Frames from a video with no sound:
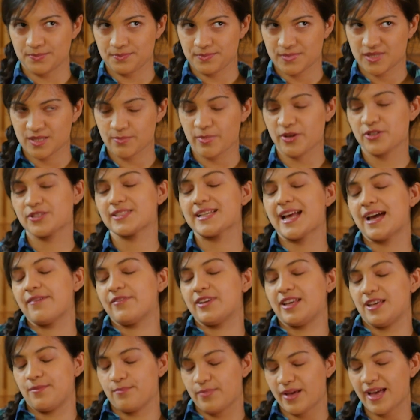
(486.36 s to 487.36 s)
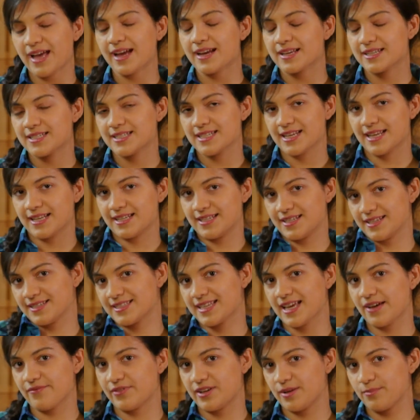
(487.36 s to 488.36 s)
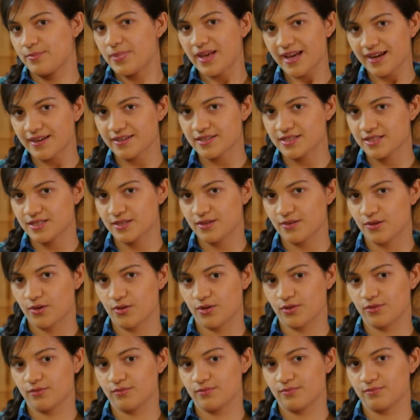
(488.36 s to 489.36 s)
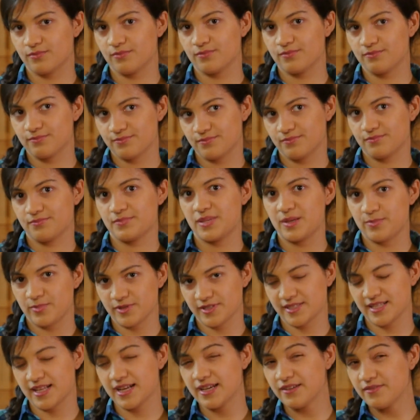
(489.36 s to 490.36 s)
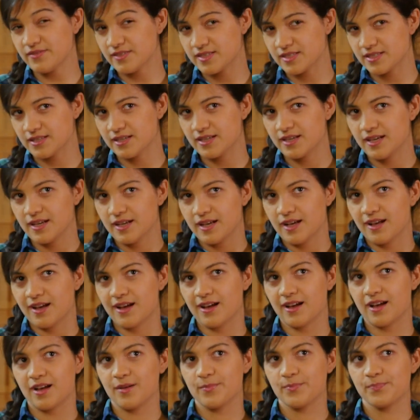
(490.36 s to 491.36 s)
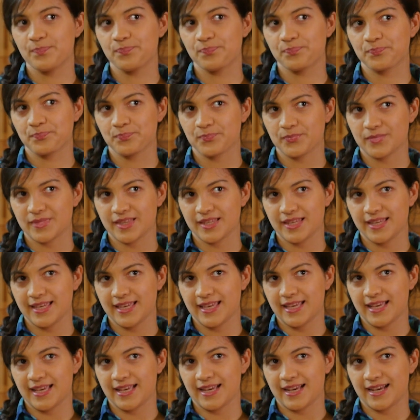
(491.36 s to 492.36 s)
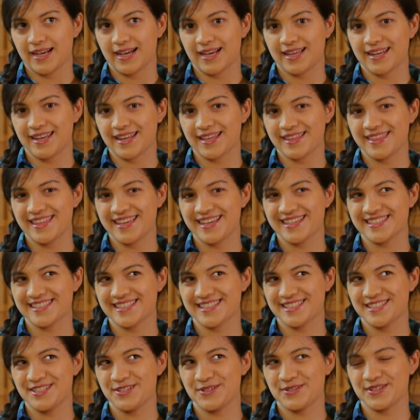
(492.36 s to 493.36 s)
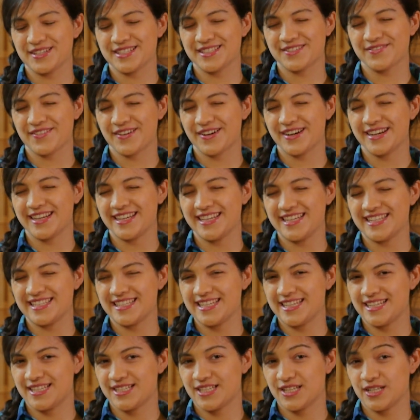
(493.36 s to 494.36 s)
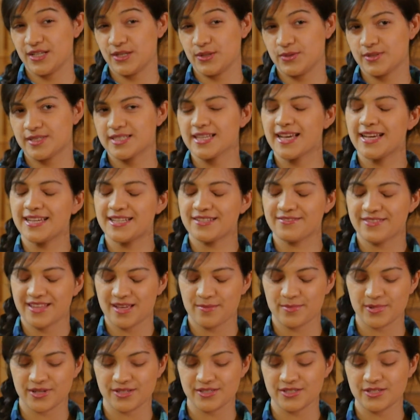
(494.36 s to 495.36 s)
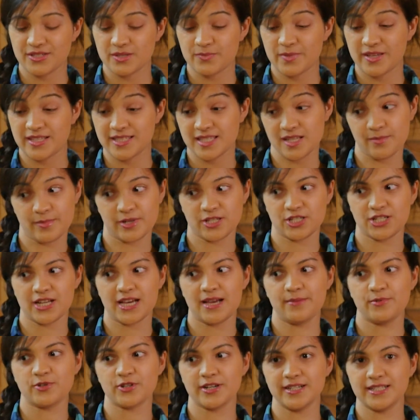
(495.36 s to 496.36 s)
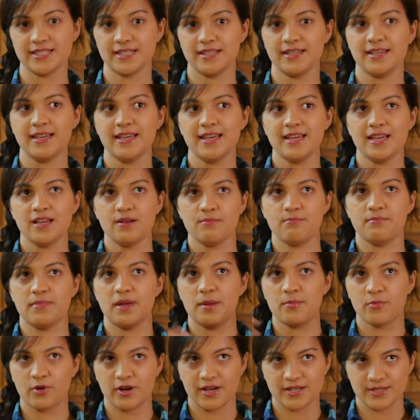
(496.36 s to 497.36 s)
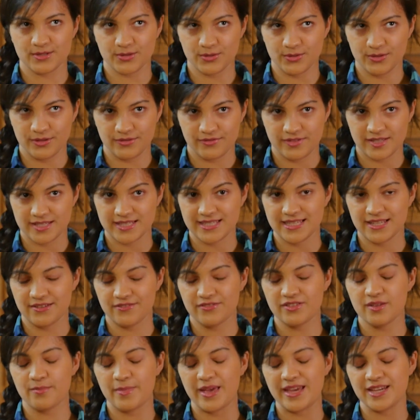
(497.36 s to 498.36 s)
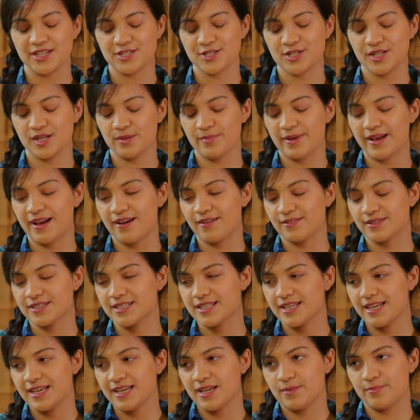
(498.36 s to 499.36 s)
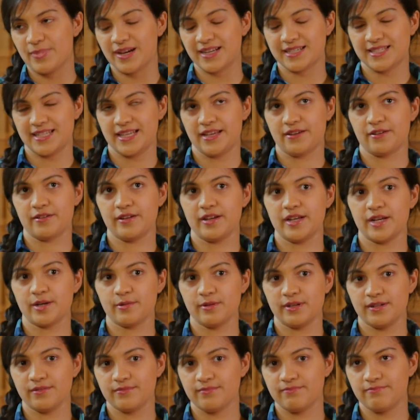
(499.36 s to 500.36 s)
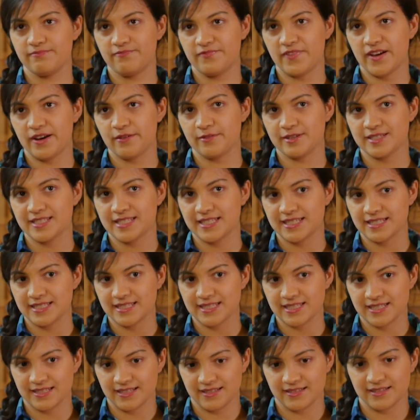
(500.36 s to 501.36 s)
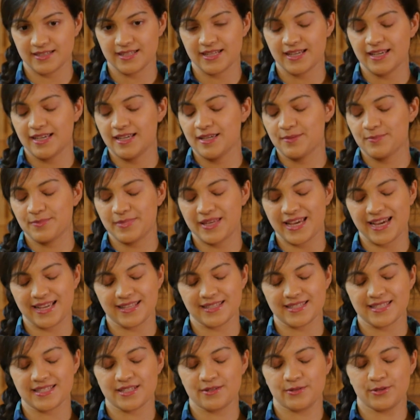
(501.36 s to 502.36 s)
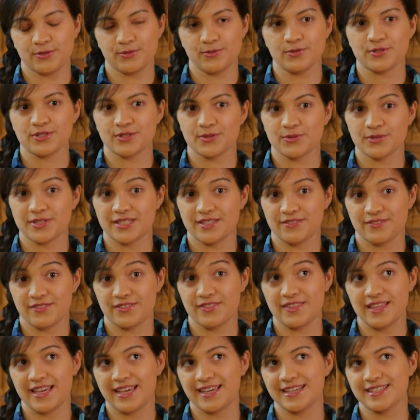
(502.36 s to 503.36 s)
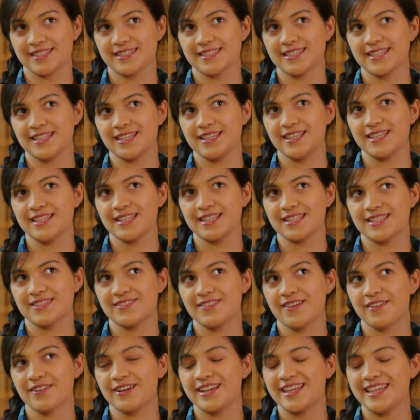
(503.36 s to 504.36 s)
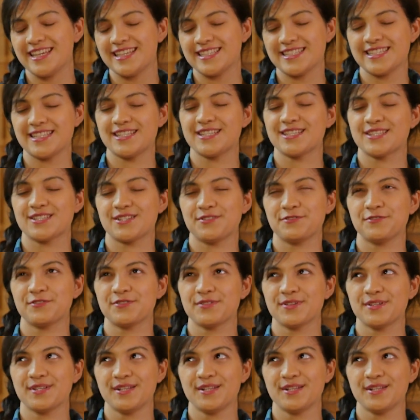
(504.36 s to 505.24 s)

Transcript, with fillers: supposed to have an impact and does have an impact on people's lives. Um, and I think as a student, it's very easy to lose sight of that because you spend so much time trying to memorize all of this information about bacteria and viruses and cancer and all sorts of things that it's very easy to sort of